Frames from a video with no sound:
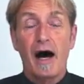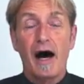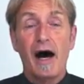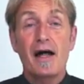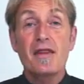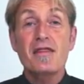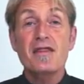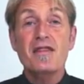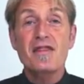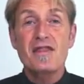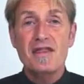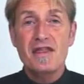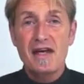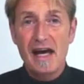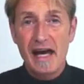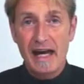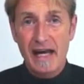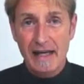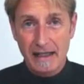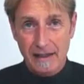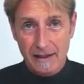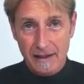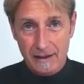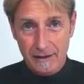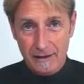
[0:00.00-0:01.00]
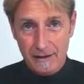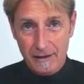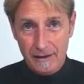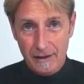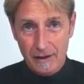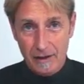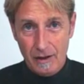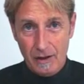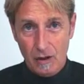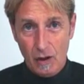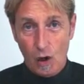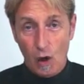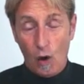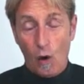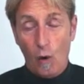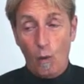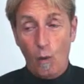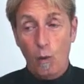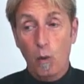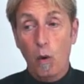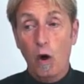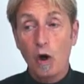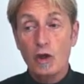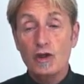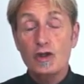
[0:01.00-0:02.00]
And then,
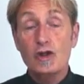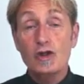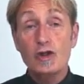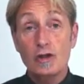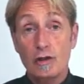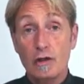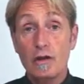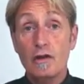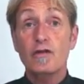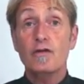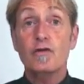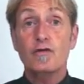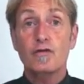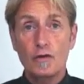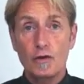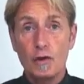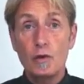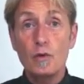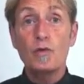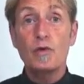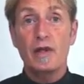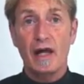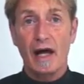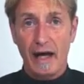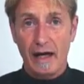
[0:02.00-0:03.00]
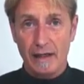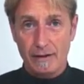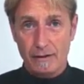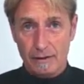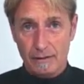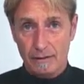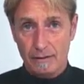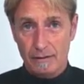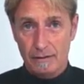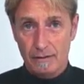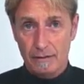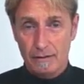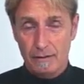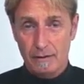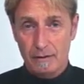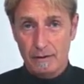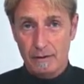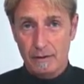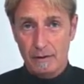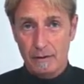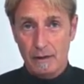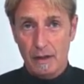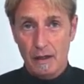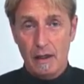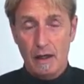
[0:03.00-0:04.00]
once you're through that,
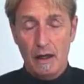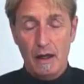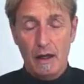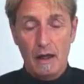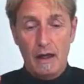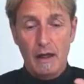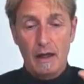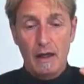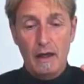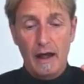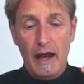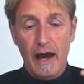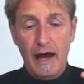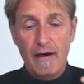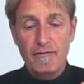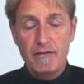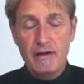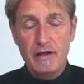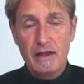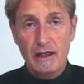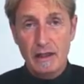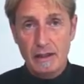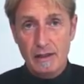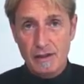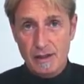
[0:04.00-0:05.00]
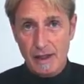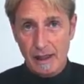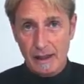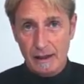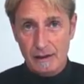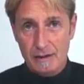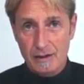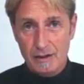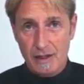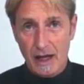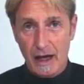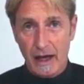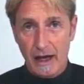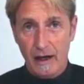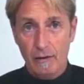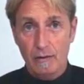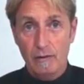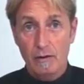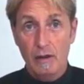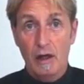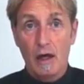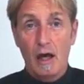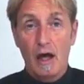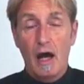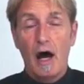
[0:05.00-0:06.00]
everything settles
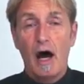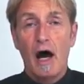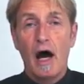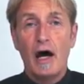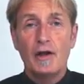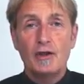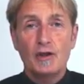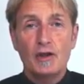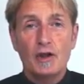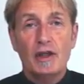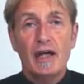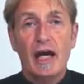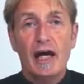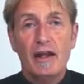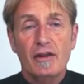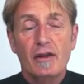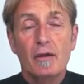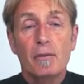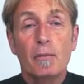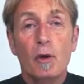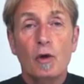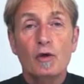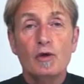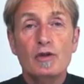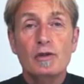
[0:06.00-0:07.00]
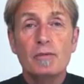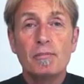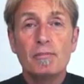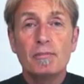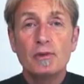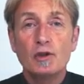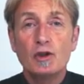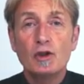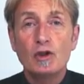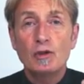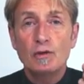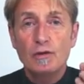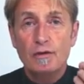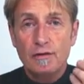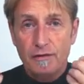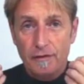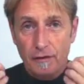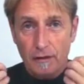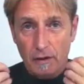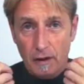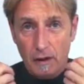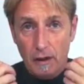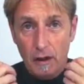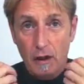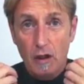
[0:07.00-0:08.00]
down and you get the most
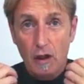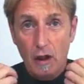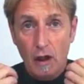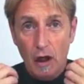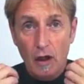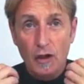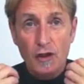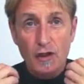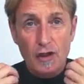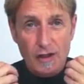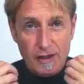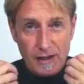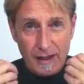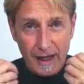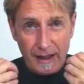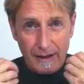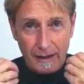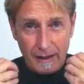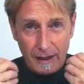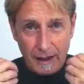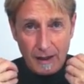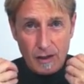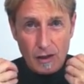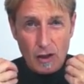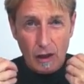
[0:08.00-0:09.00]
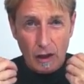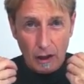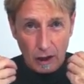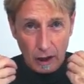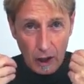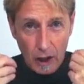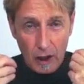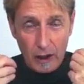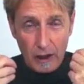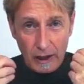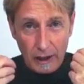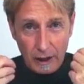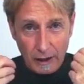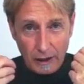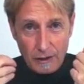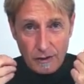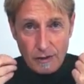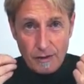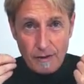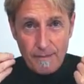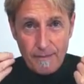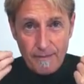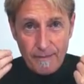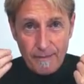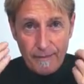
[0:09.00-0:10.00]
beautiful understandings and
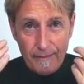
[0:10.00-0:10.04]
learnings.